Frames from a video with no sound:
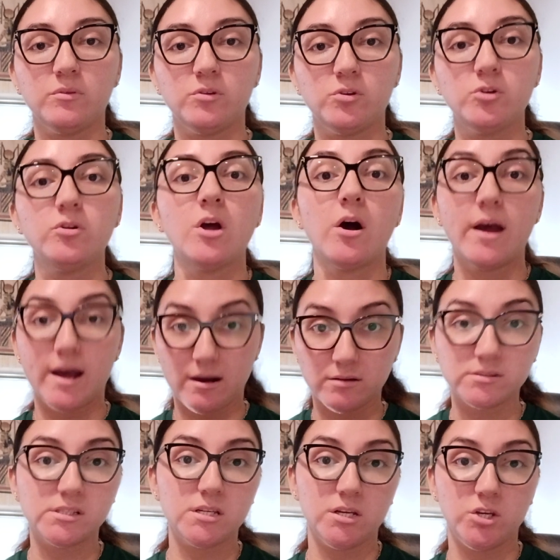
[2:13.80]
you know how
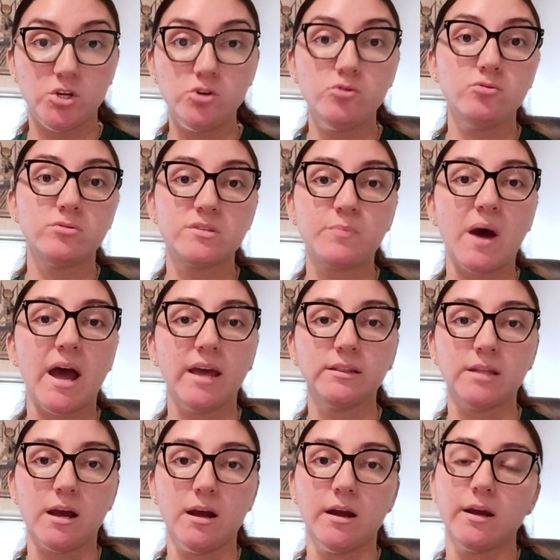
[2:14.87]
to use
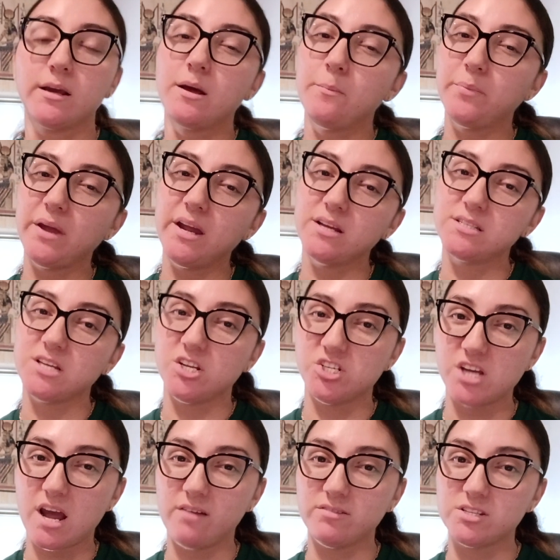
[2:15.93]
Python compared to
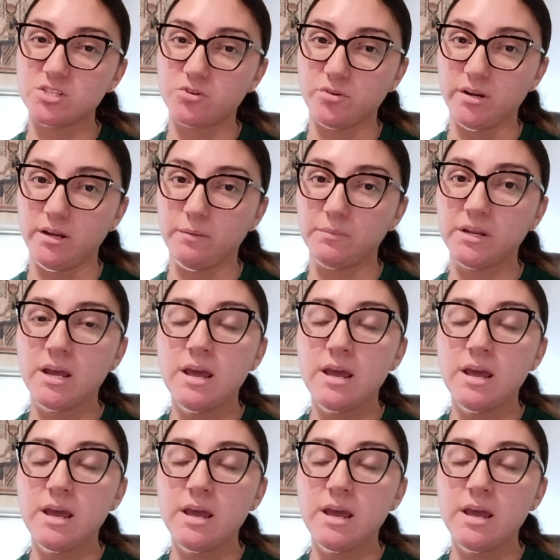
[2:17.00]
JavaScript.